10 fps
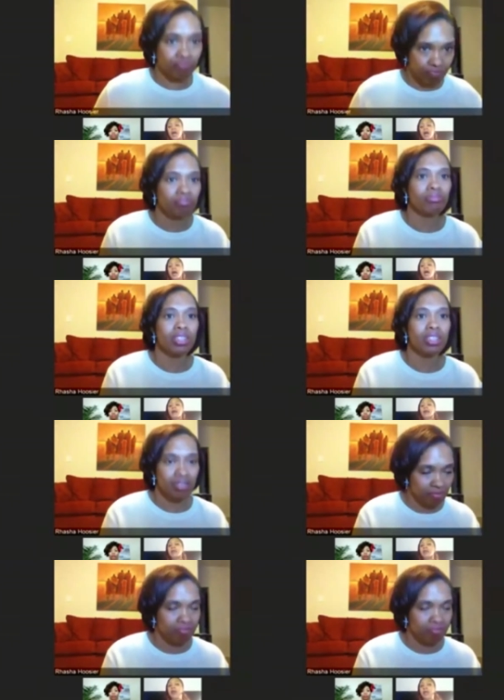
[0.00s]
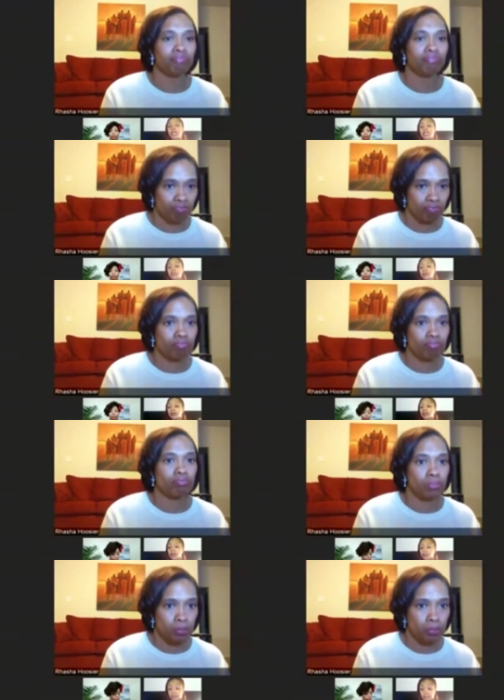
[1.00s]
And me working in social
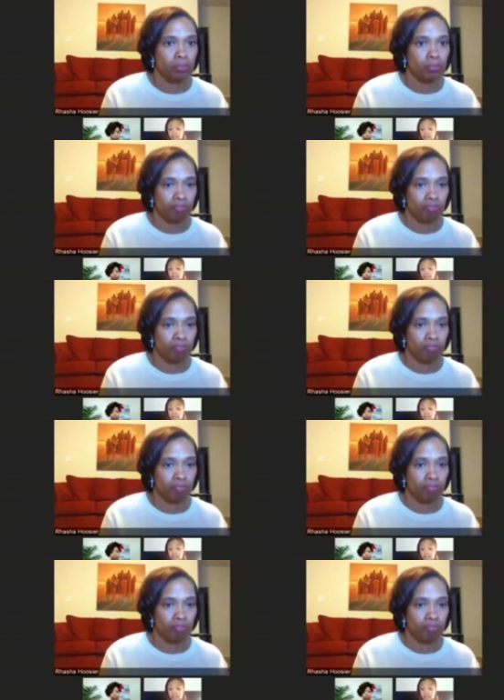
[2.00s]
services